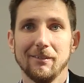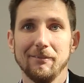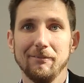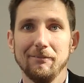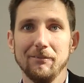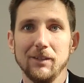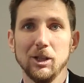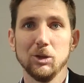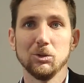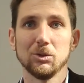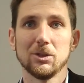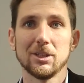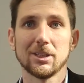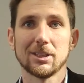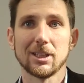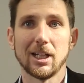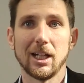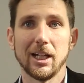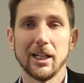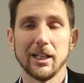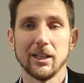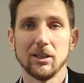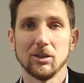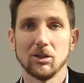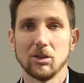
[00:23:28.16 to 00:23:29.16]
new
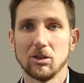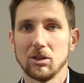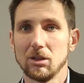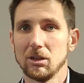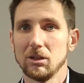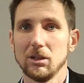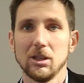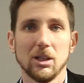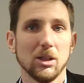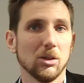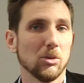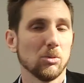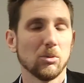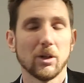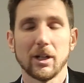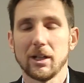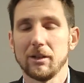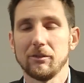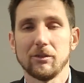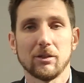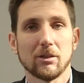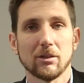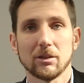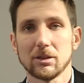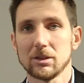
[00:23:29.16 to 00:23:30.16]
design or new
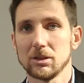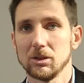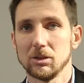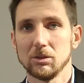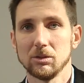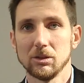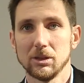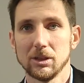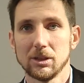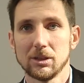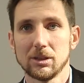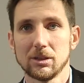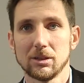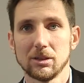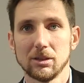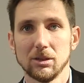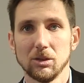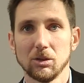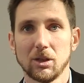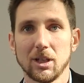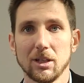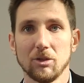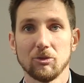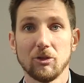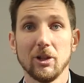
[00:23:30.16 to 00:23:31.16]
whatever. So
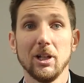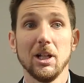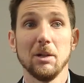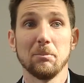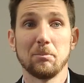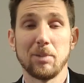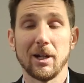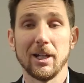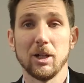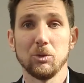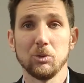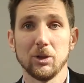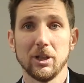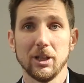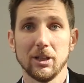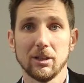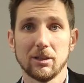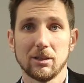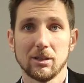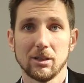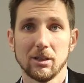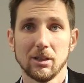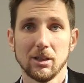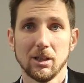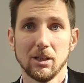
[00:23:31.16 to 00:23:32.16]
you can really play with
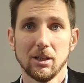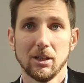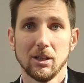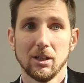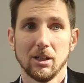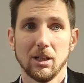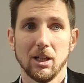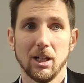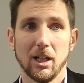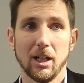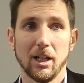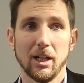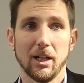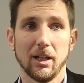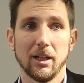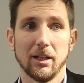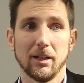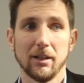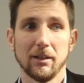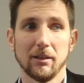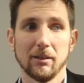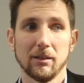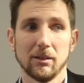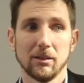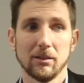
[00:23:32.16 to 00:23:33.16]
it,
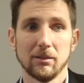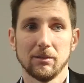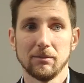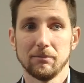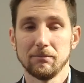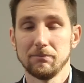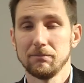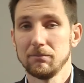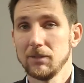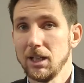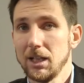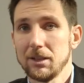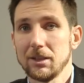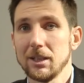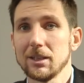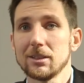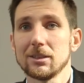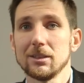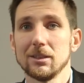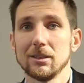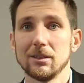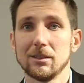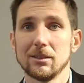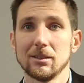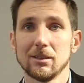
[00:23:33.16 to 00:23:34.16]
and that's
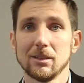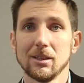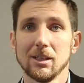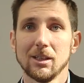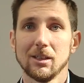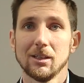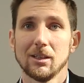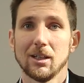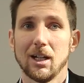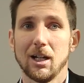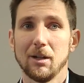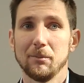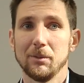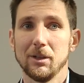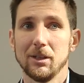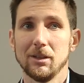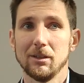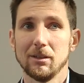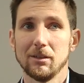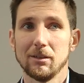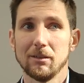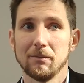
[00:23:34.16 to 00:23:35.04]
it. I mean,